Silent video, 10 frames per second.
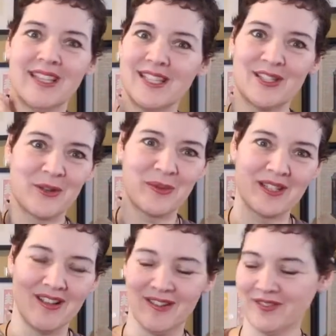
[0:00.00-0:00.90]
It's so
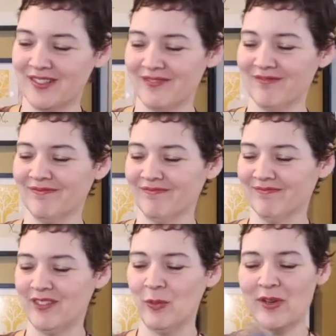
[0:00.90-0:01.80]
soft.
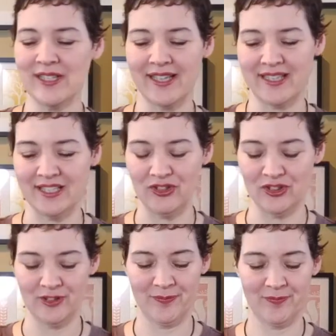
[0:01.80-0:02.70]
He wears it like a
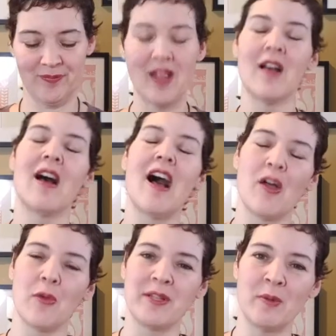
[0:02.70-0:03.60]
t-shirt.
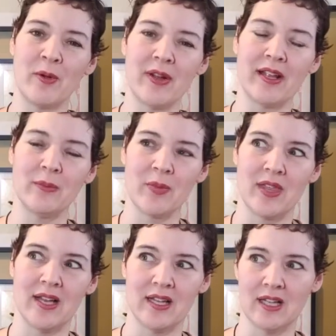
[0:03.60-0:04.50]
Although he's been wearing it
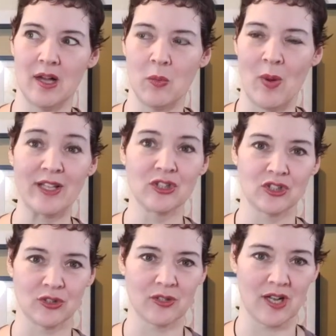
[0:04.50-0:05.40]
with a white
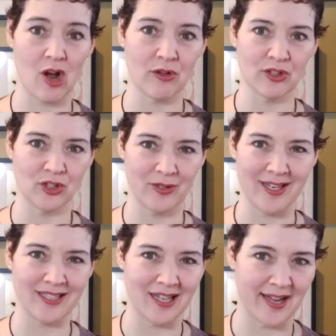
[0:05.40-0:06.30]
shirt, collared shirt,
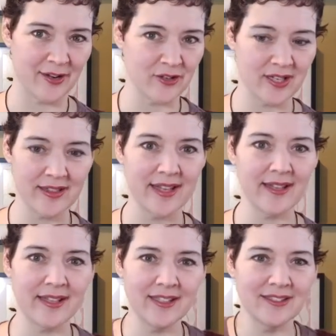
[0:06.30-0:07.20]
and a tie underneath
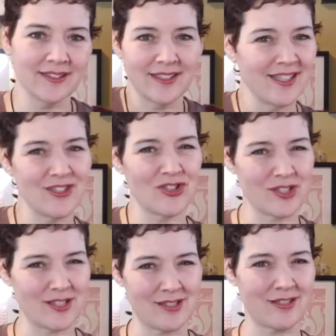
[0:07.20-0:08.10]
lately. He's
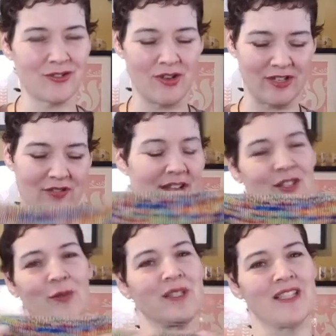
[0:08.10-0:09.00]
just trying to find
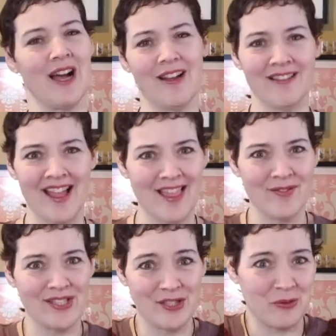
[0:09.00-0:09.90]
his own style, and I
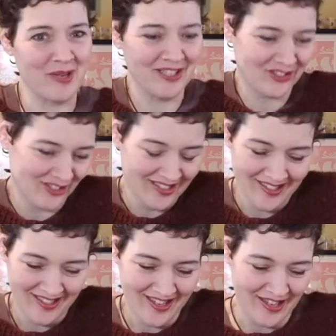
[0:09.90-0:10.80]
love it so much.
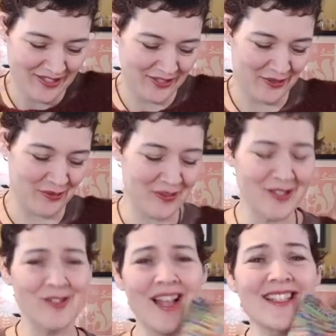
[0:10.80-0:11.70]
So
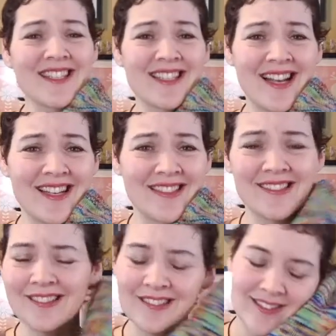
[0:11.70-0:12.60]
that's
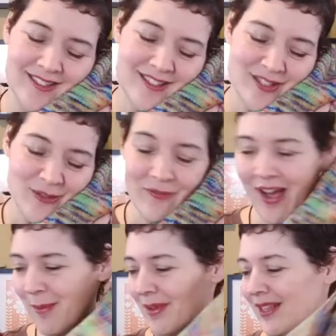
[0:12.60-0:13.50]
done. It's so
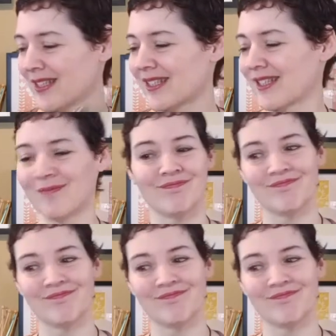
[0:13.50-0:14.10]
fabulous.